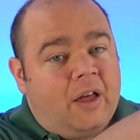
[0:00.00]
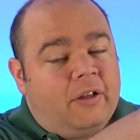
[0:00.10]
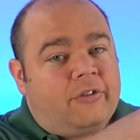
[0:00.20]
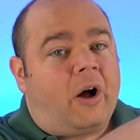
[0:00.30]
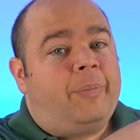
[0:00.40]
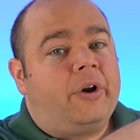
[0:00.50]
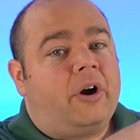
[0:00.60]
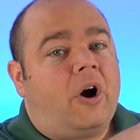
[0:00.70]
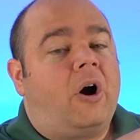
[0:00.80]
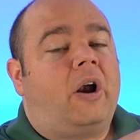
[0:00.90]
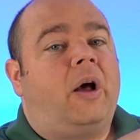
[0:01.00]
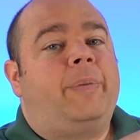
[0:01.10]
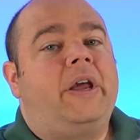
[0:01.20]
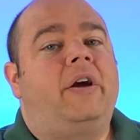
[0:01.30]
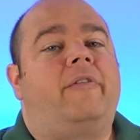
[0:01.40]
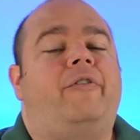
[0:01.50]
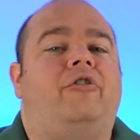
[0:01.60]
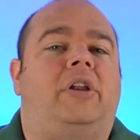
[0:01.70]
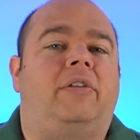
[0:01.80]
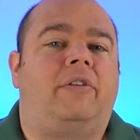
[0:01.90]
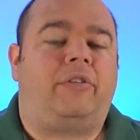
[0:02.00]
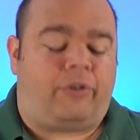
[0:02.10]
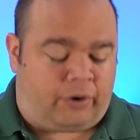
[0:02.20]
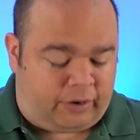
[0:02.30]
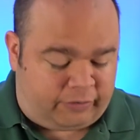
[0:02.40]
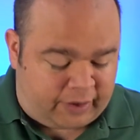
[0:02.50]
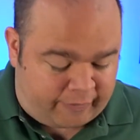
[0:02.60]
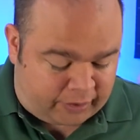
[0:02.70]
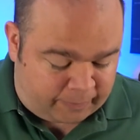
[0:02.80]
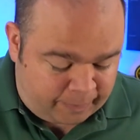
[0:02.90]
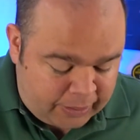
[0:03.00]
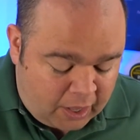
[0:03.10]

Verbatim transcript: so I'll put a card up here for Genesis 37.